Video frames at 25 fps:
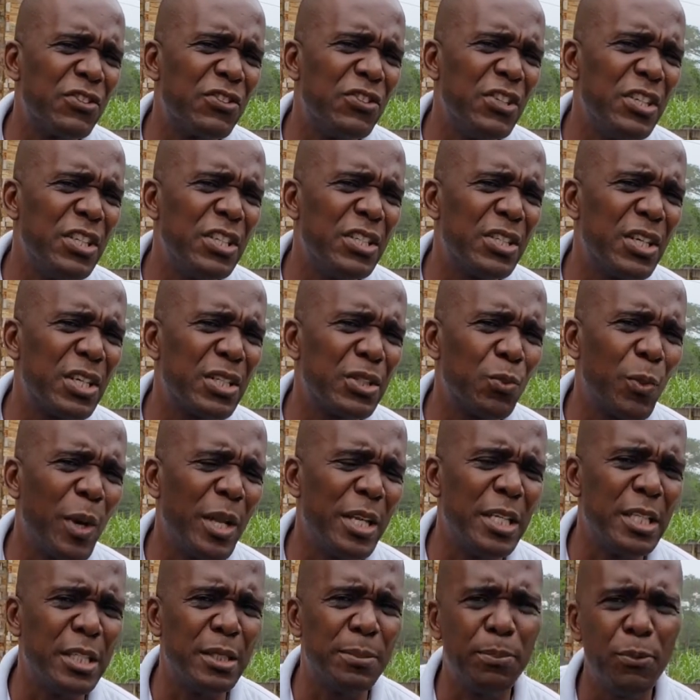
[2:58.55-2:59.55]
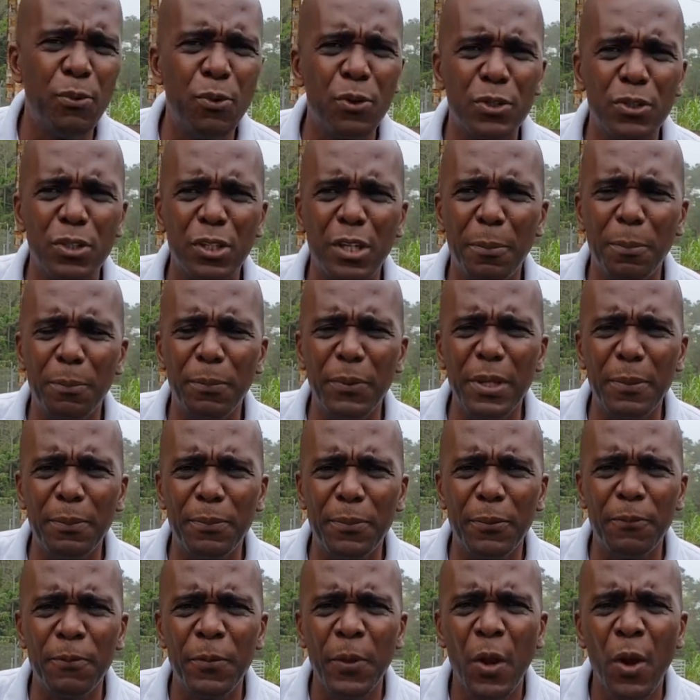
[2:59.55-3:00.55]
Jesus, when He spoke to the
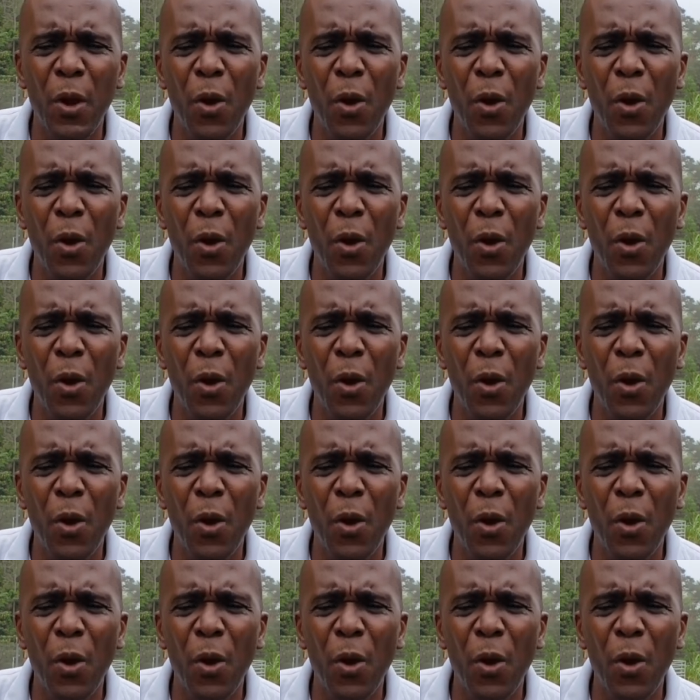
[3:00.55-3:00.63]
people,